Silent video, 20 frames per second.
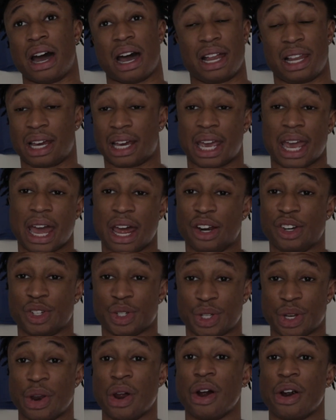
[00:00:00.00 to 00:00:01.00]
Again,
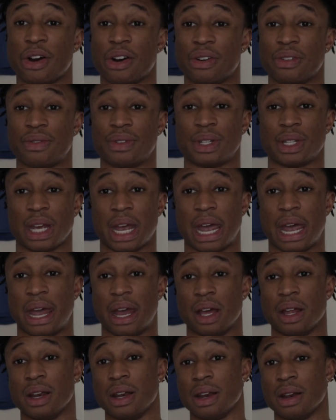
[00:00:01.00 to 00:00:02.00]
just nerves,
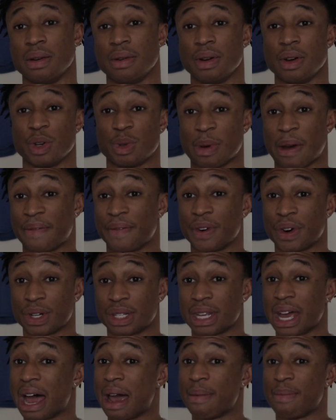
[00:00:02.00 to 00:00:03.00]
and it was my
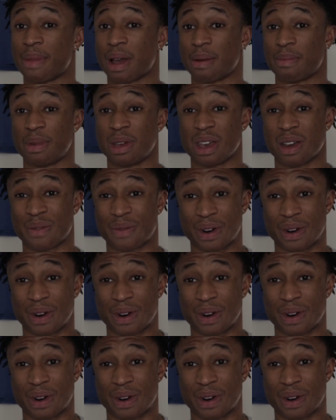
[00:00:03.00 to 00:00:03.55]
first time like being